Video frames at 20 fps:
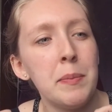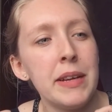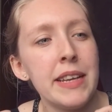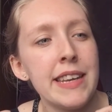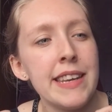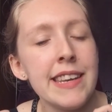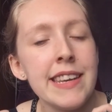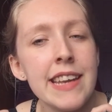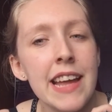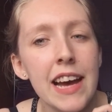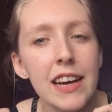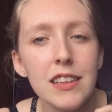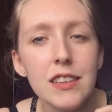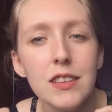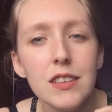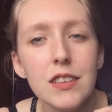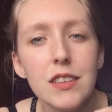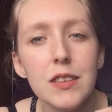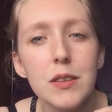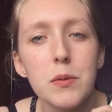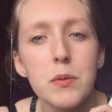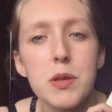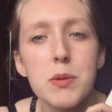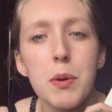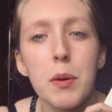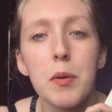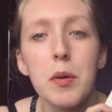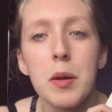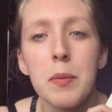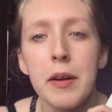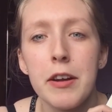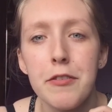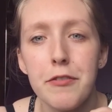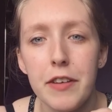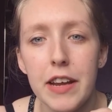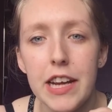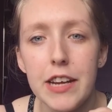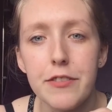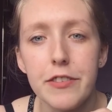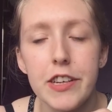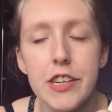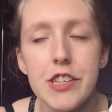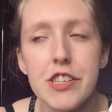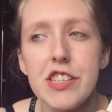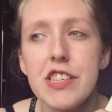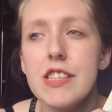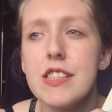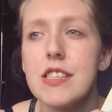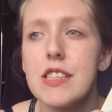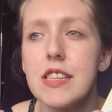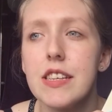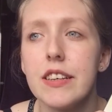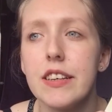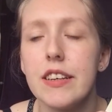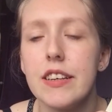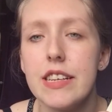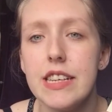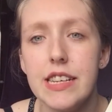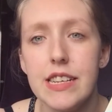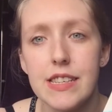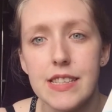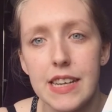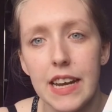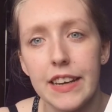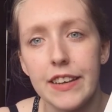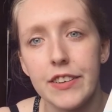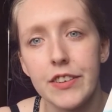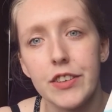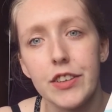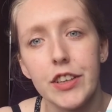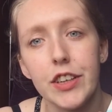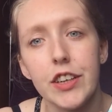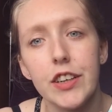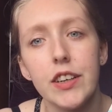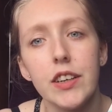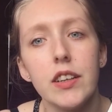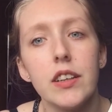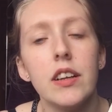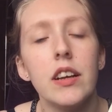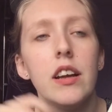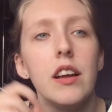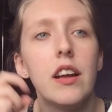Nell was probably my favourite. She's the East End girl,